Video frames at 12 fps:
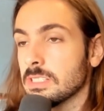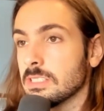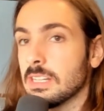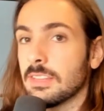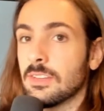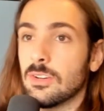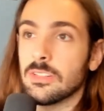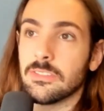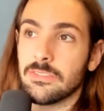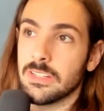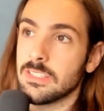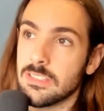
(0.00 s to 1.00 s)
He's not the
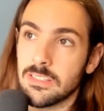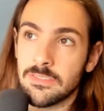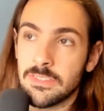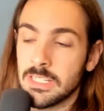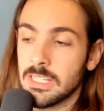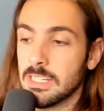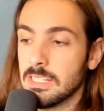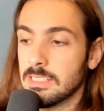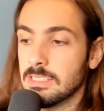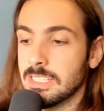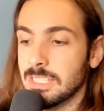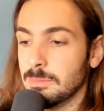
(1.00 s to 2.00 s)
all-defensive
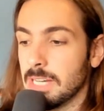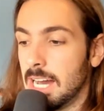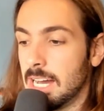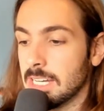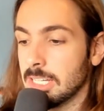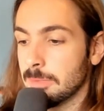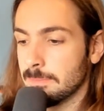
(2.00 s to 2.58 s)
team guy